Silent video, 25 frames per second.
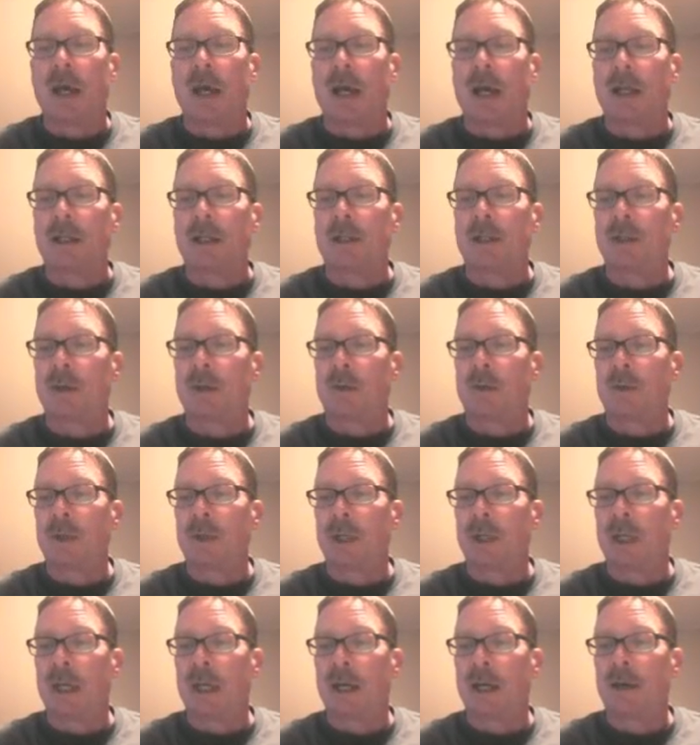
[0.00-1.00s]
I don't
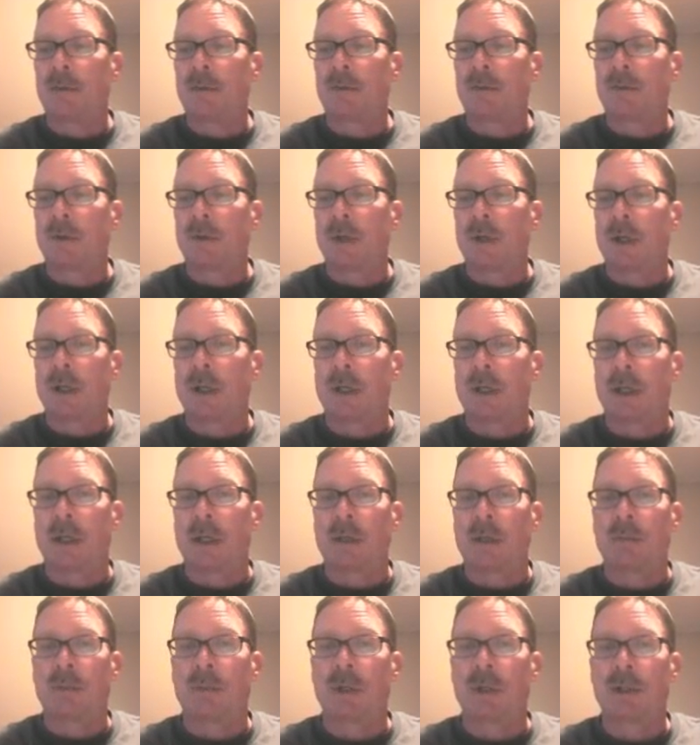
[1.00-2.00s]
have
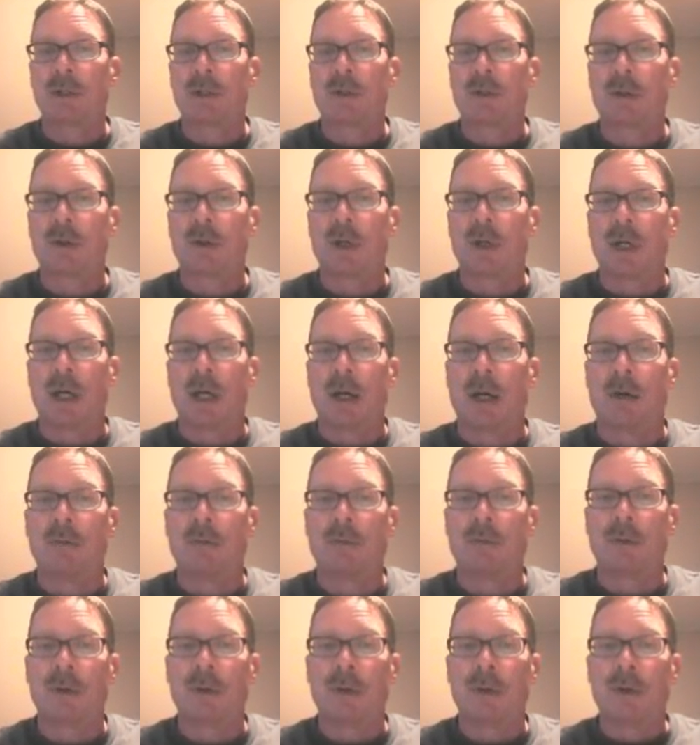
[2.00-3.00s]
a picture
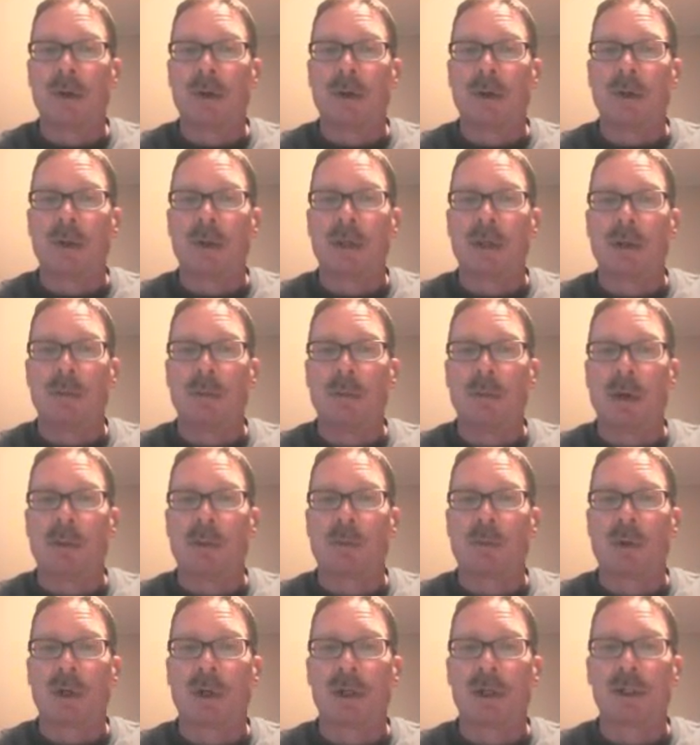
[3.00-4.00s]
of the
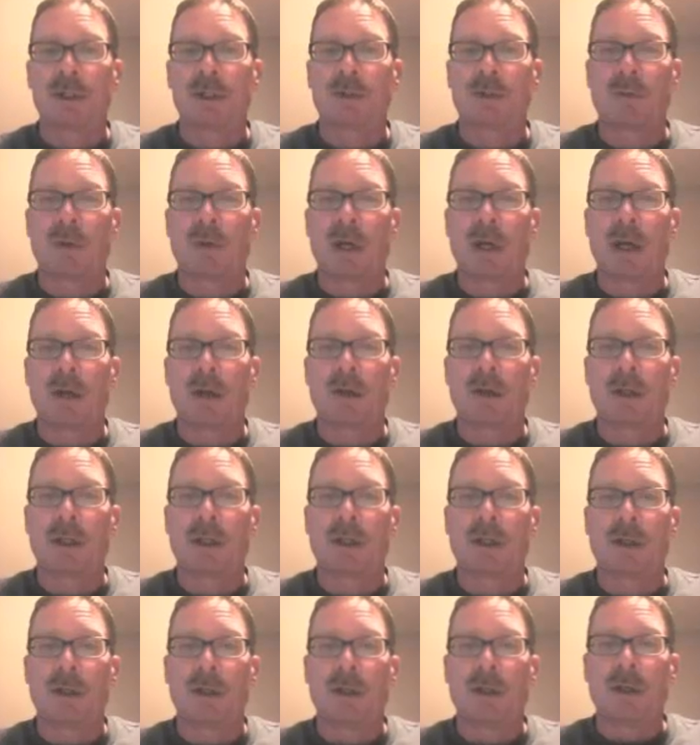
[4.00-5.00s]
membrane
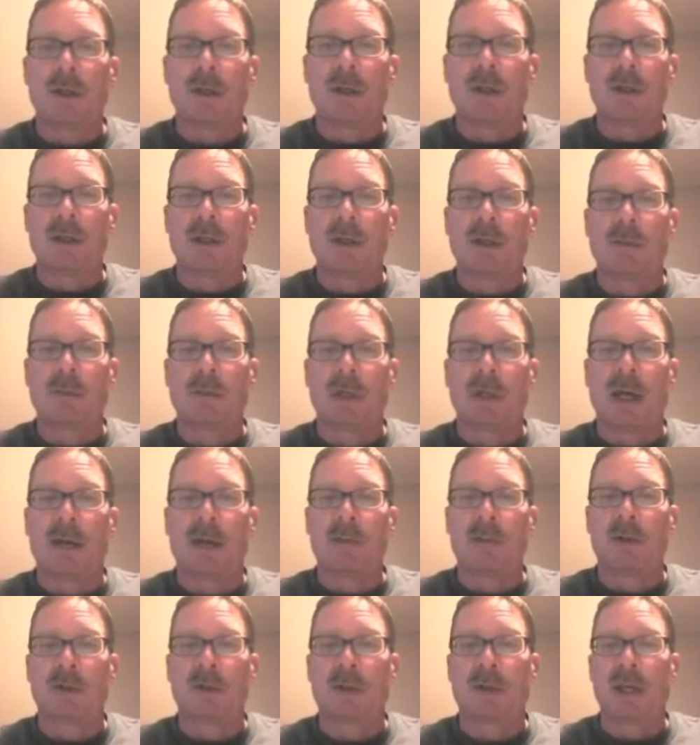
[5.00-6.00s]
surrounding the
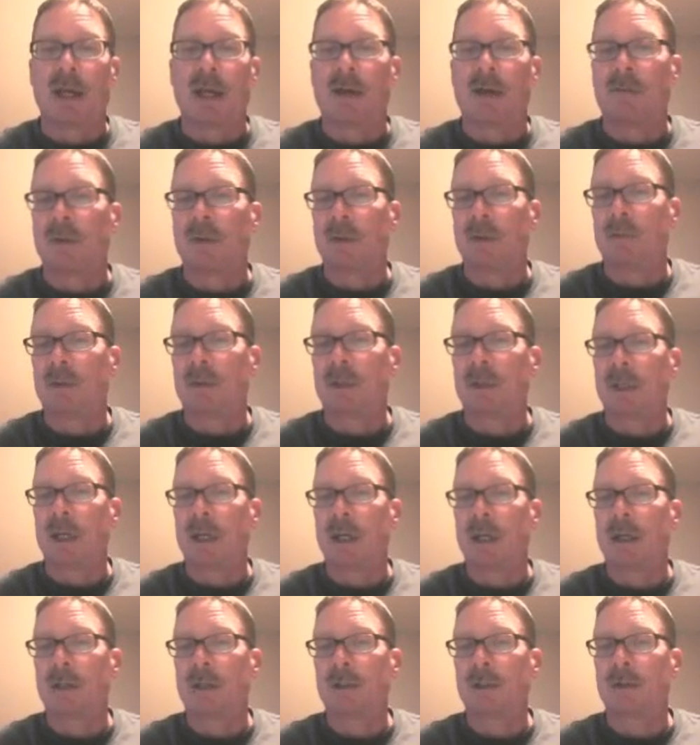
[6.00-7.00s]
abdominal cavity, but
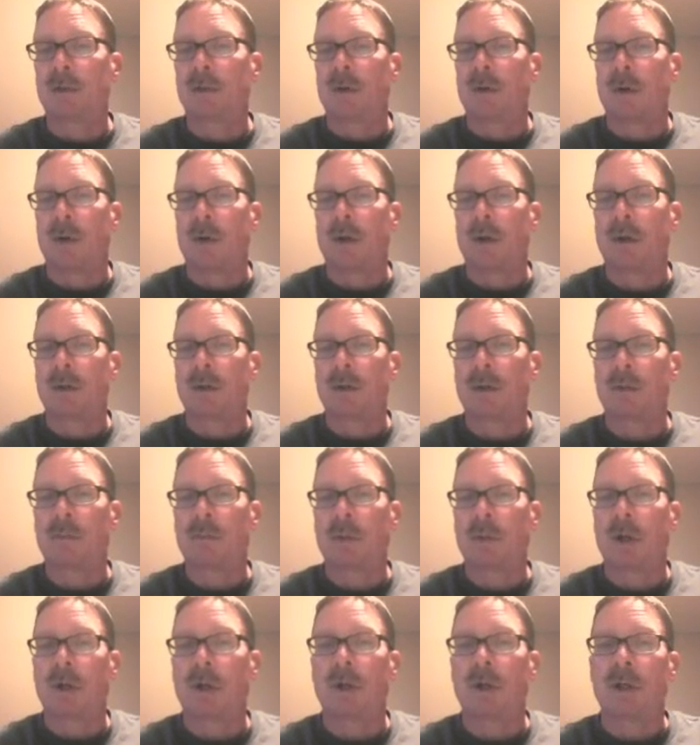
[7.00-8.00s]
that is called the
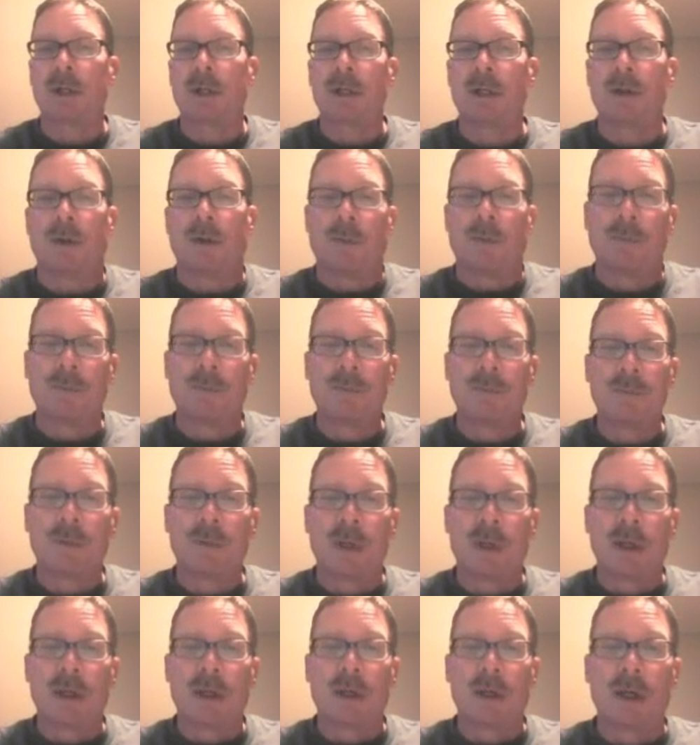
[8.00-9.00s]
peritoneal.
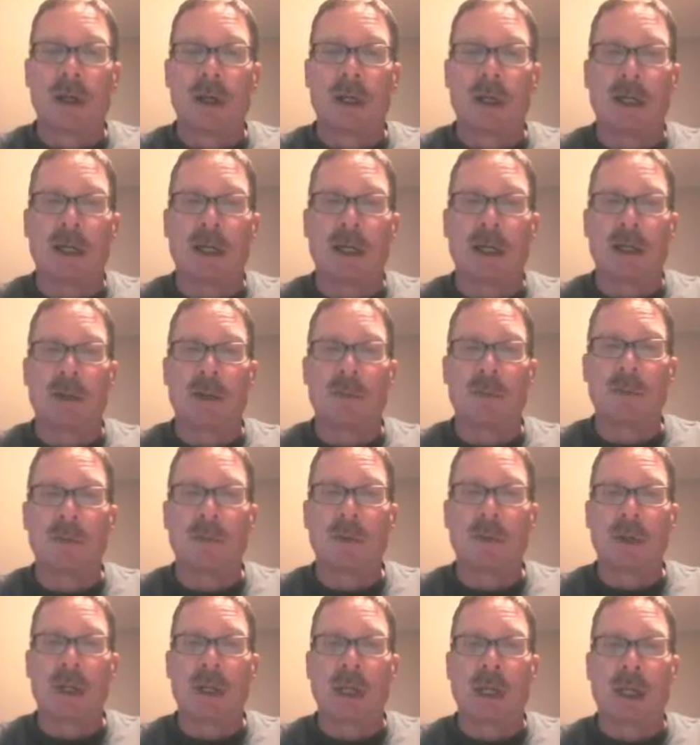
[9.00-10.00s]

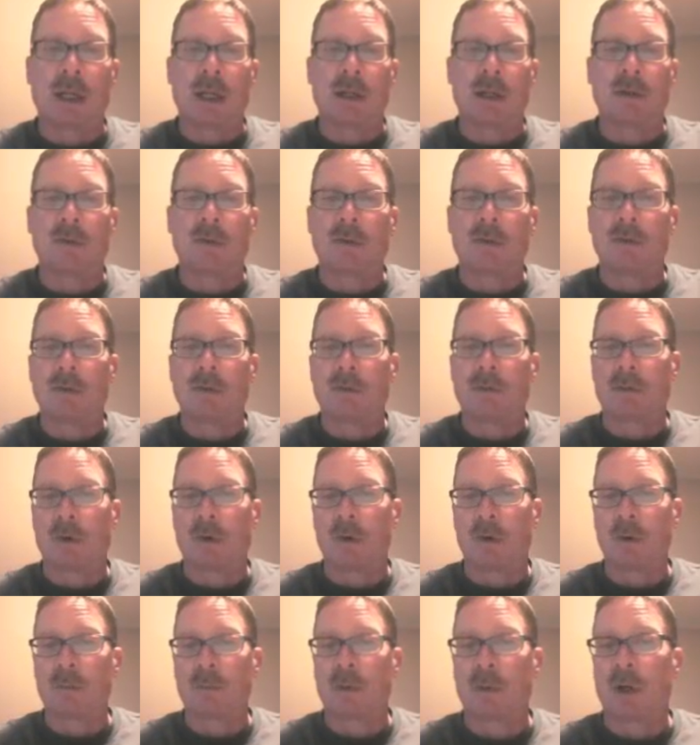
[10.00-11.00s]
And if you've ever
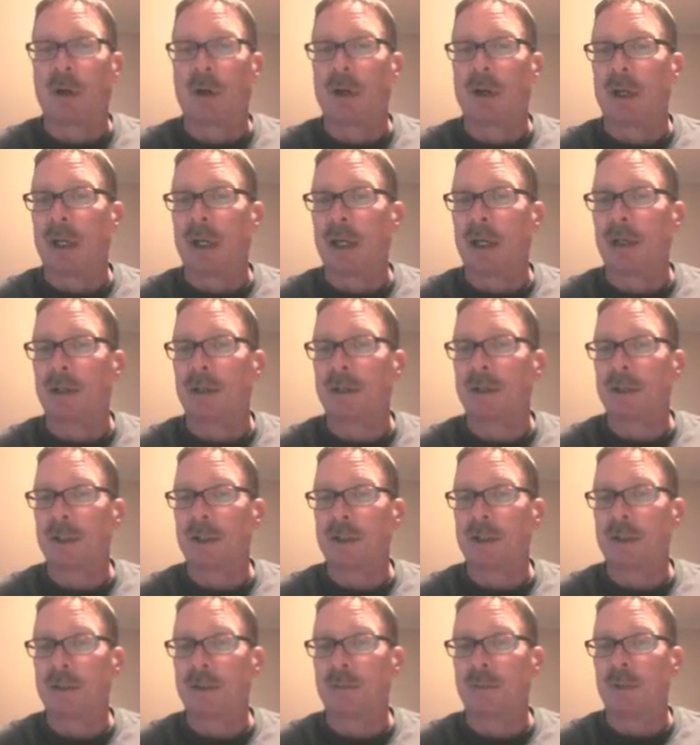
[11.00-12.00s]
heard of peritonitis,
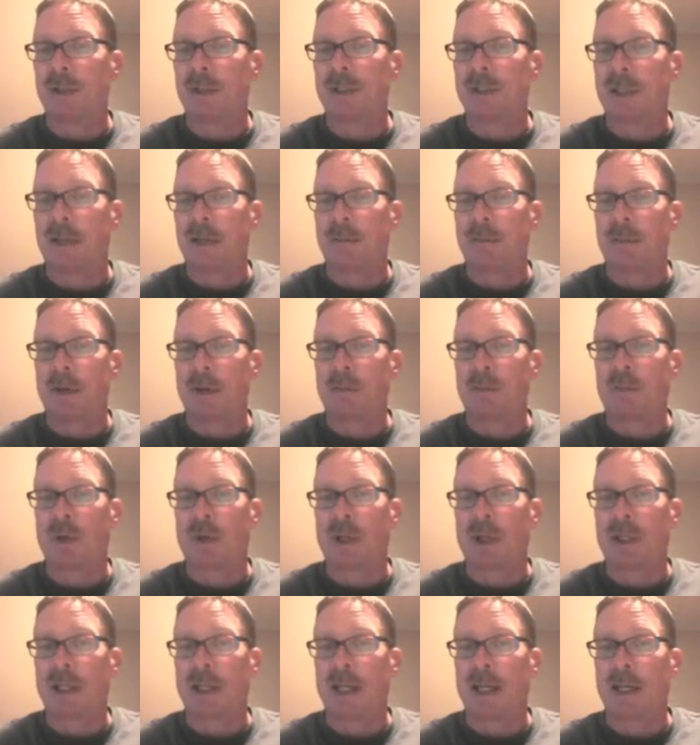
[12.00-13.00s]
it just means that
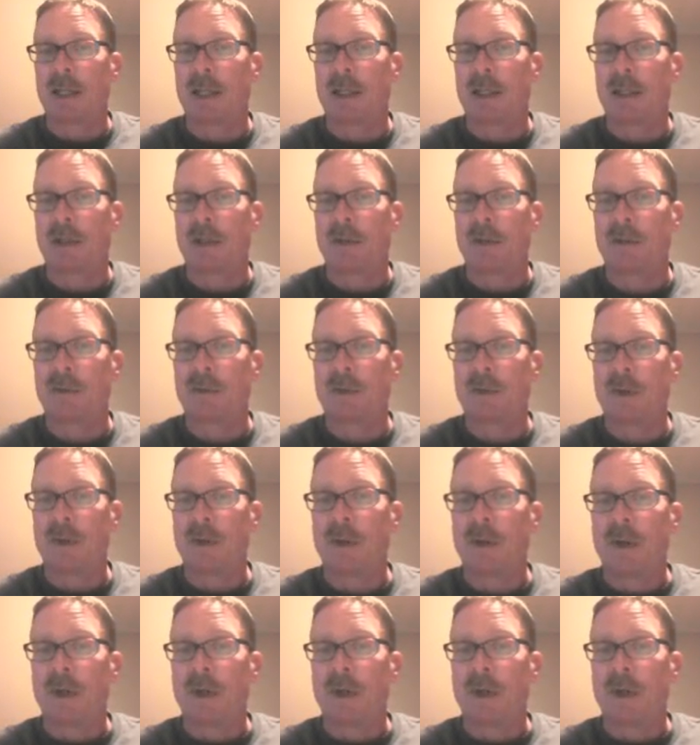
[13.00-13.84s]
membrane that is